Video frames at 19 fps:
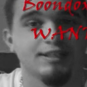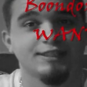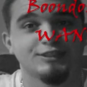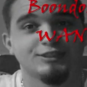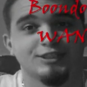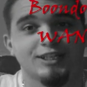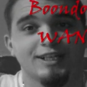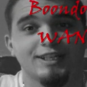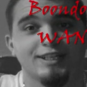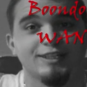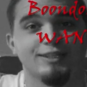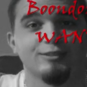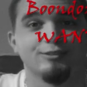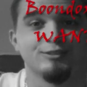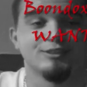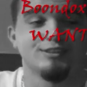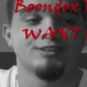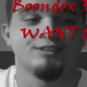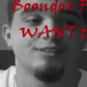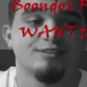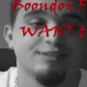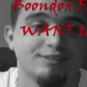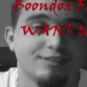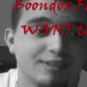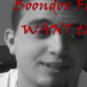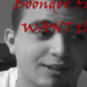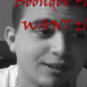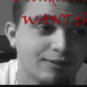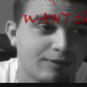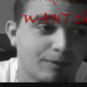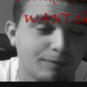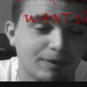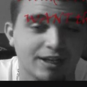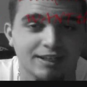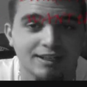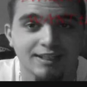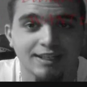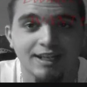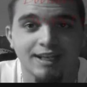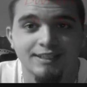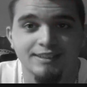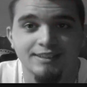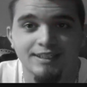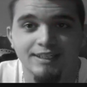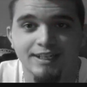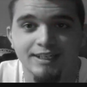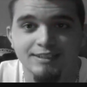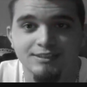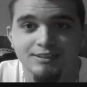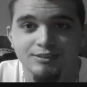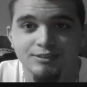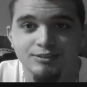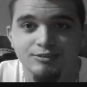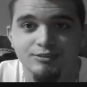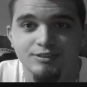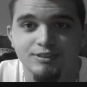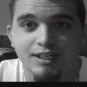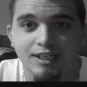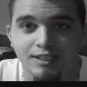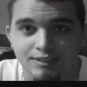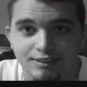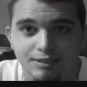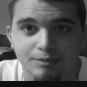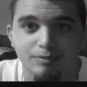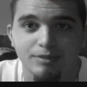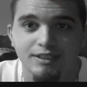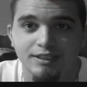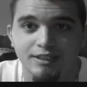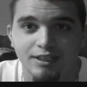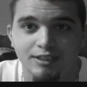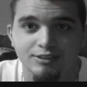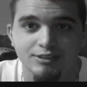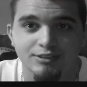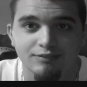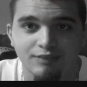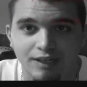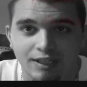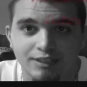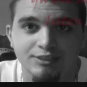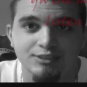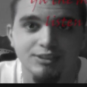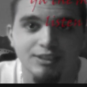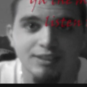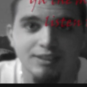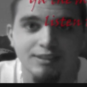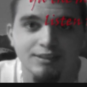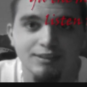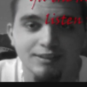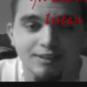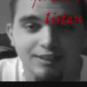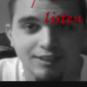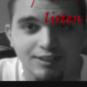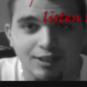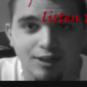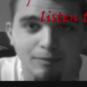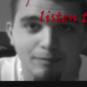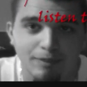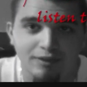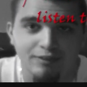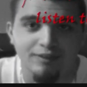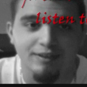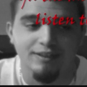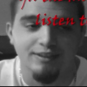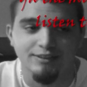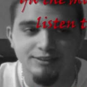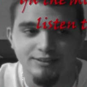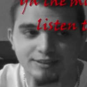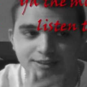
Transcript: I think Shaggy kills it. I'm kind of glad that they actually used ICP and not just Violent J, like Cottonmouth King